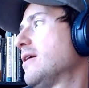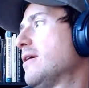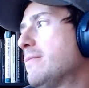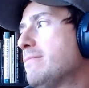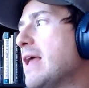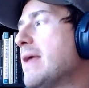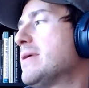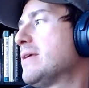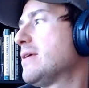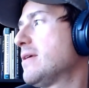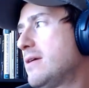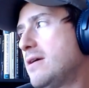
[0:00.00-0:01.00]

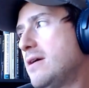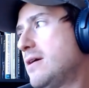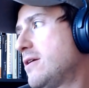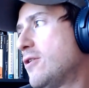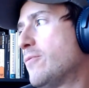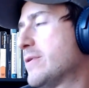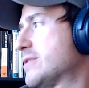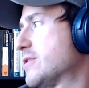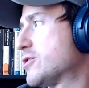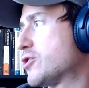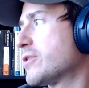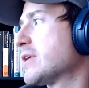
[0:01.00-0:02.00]
maybe almost $1
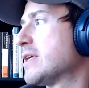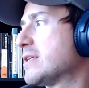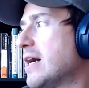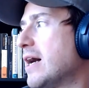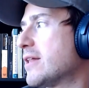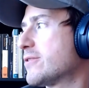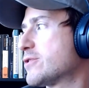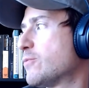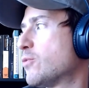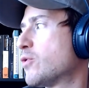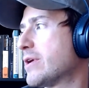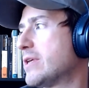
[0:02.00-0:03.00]
trillion
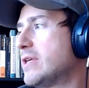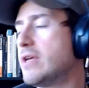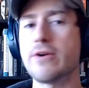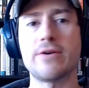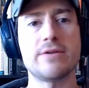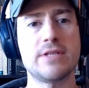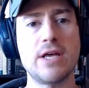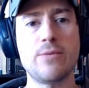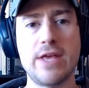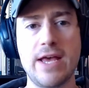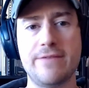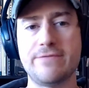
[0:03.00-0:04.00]
more a year that
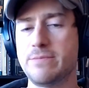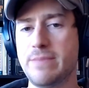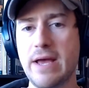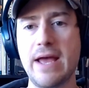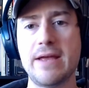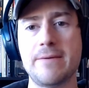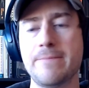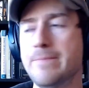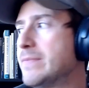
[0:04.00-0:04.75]
we have to pay.